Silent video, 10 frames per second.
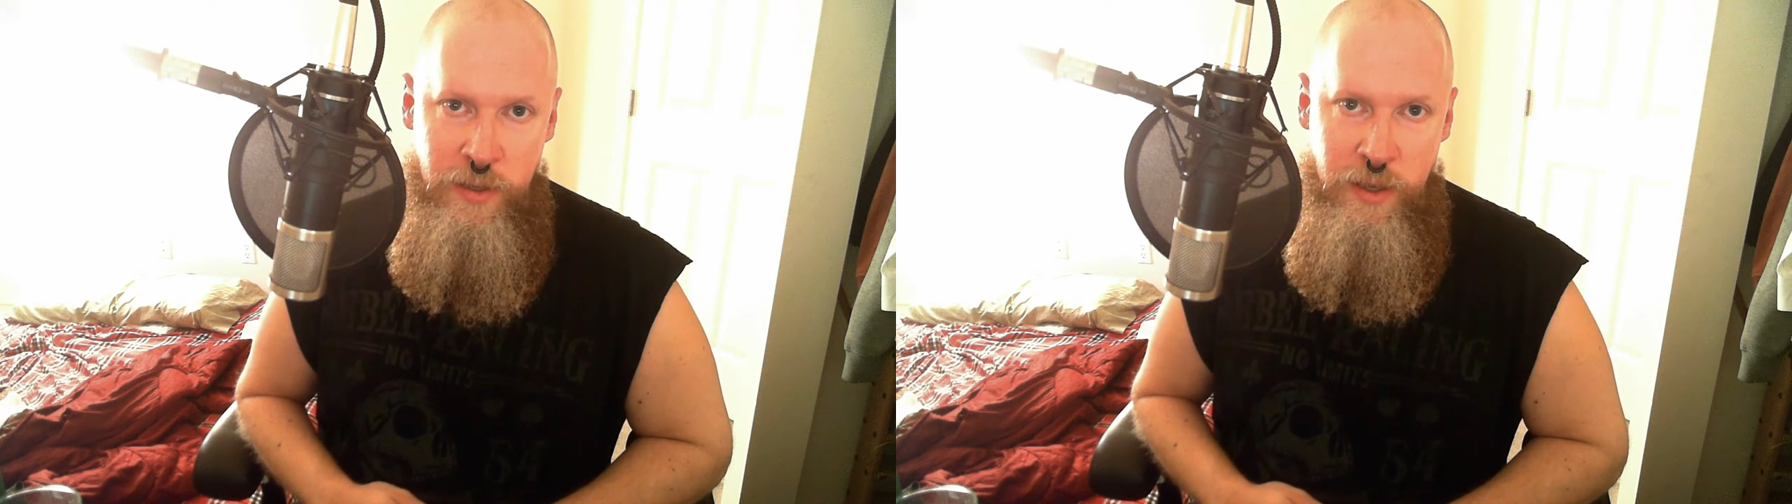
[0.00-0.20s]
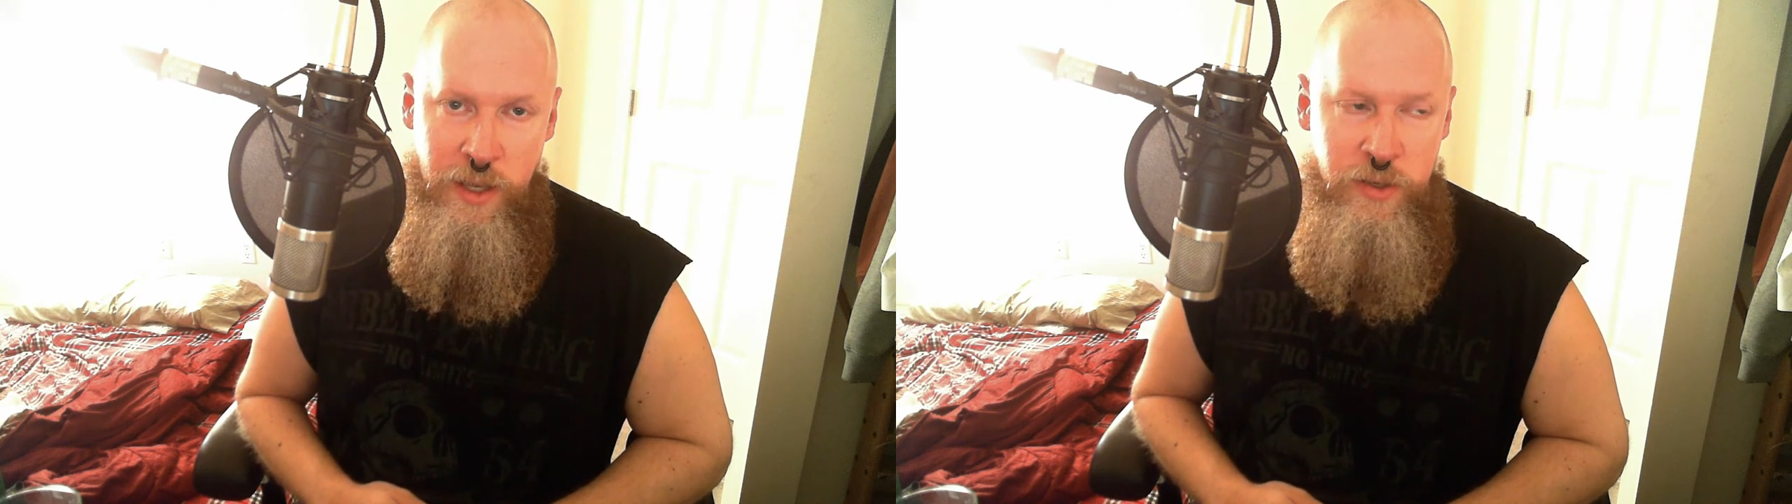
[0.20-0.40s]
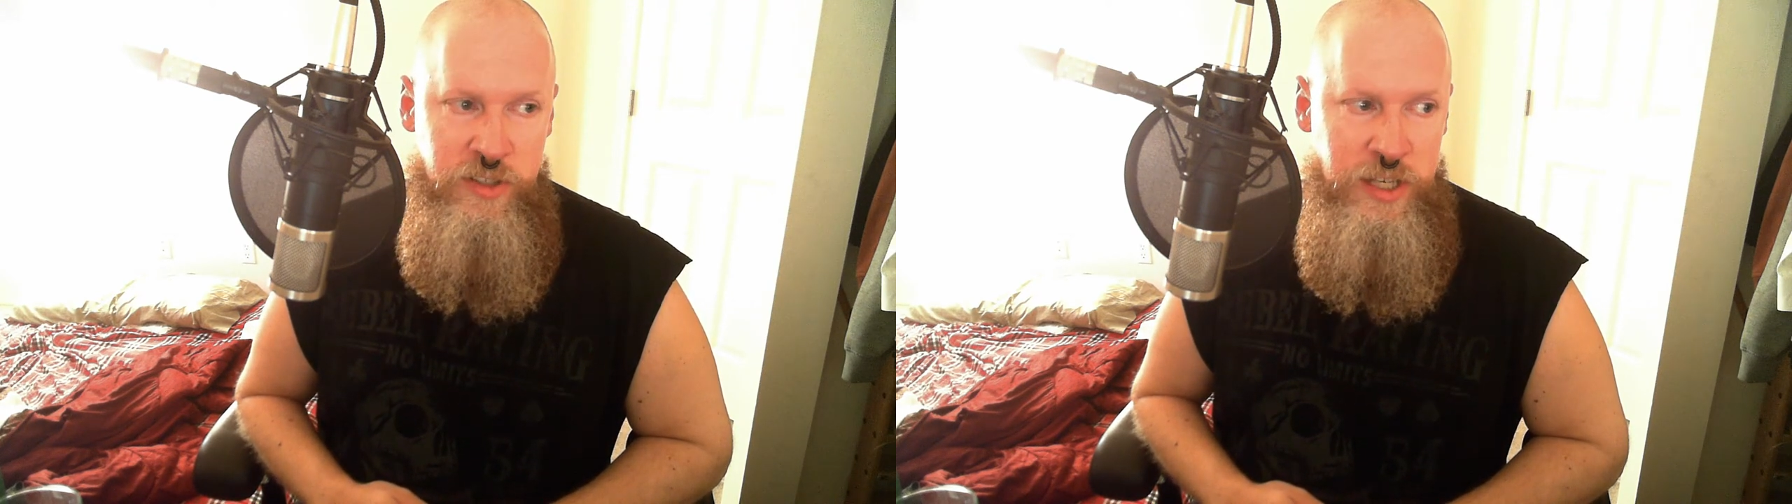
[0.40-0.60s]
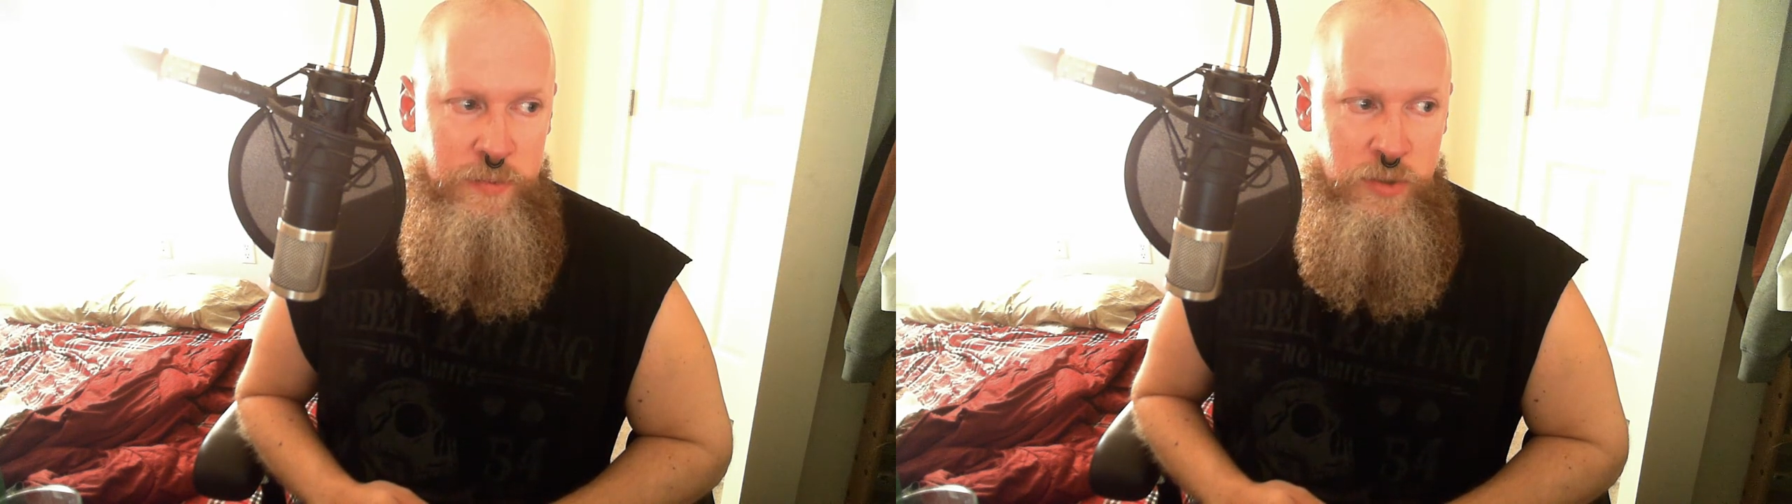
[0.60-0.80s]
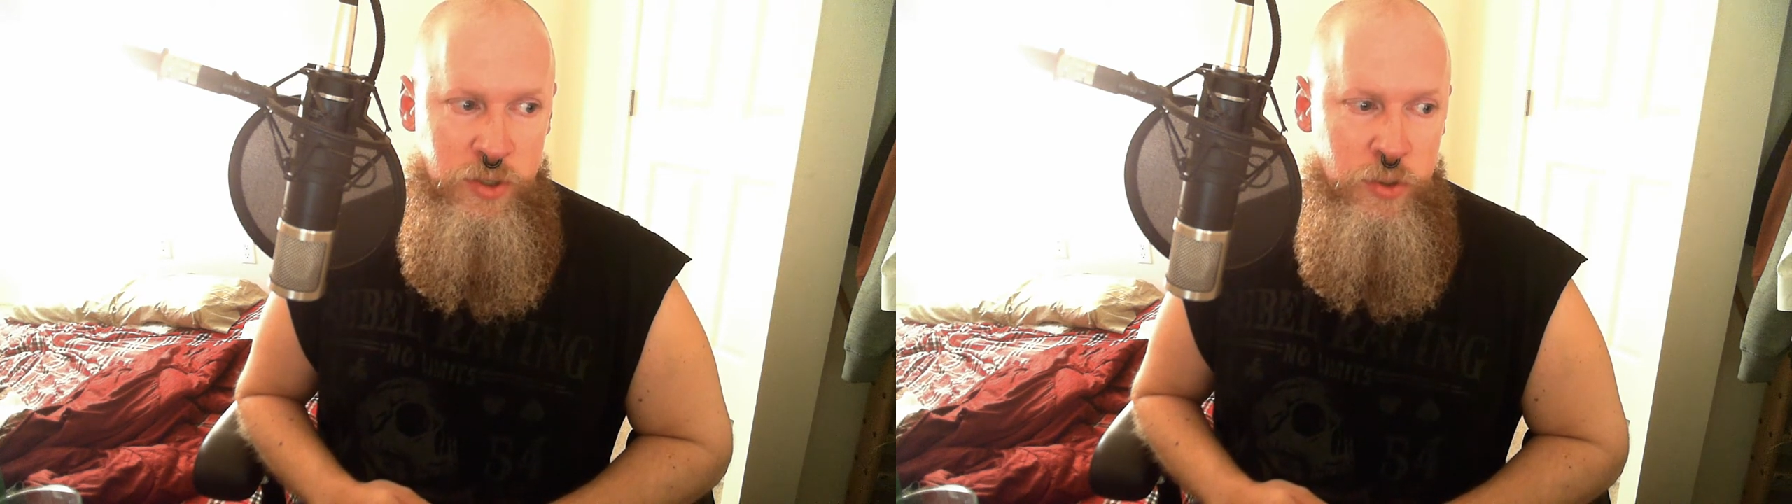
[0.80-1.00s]
and you
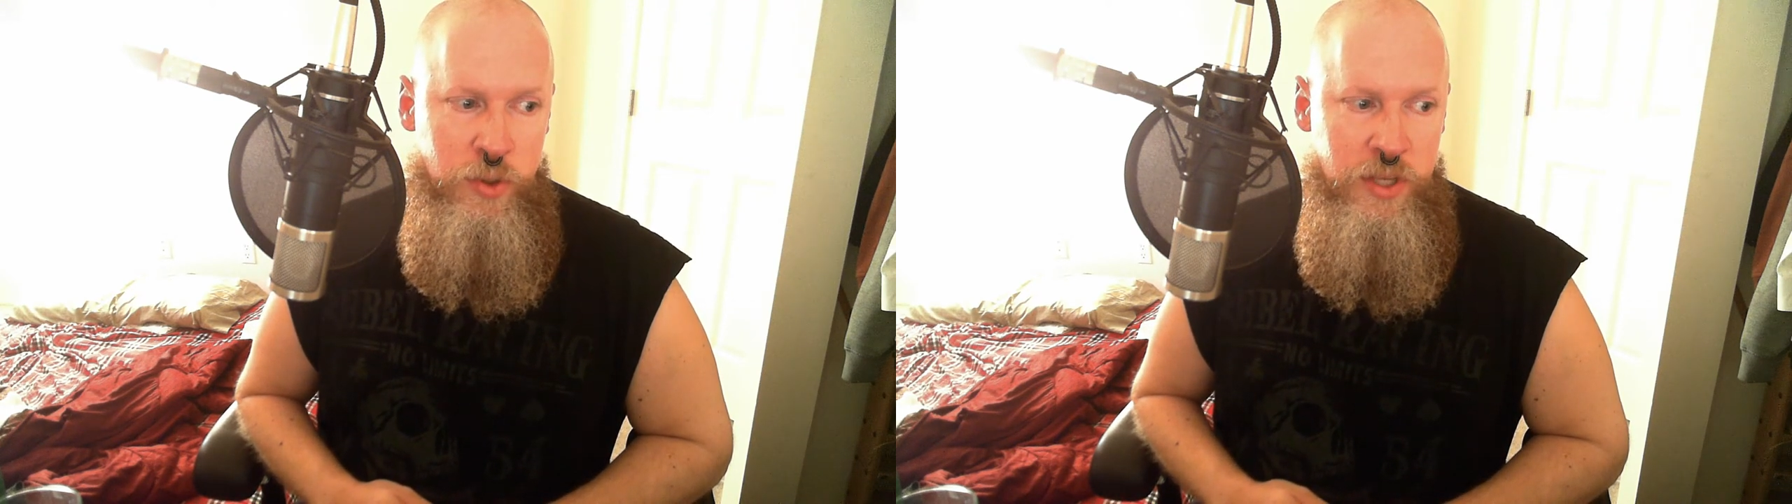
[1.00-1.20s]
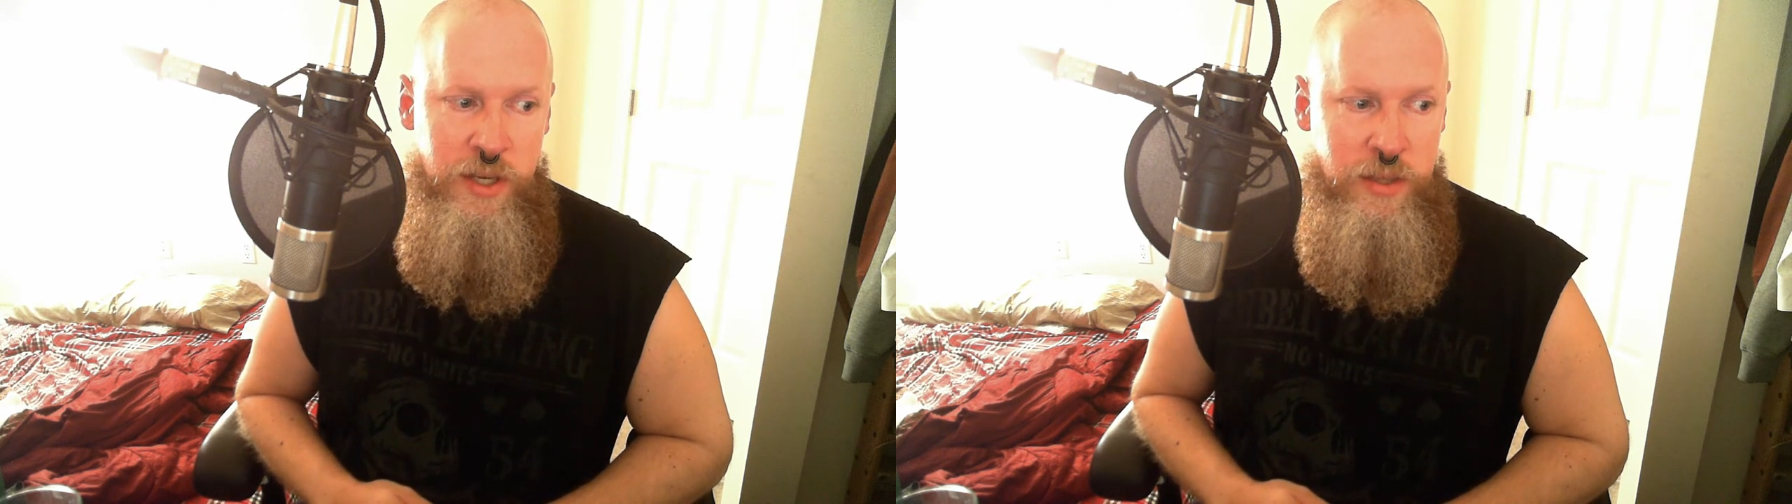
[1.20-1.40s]
seem to think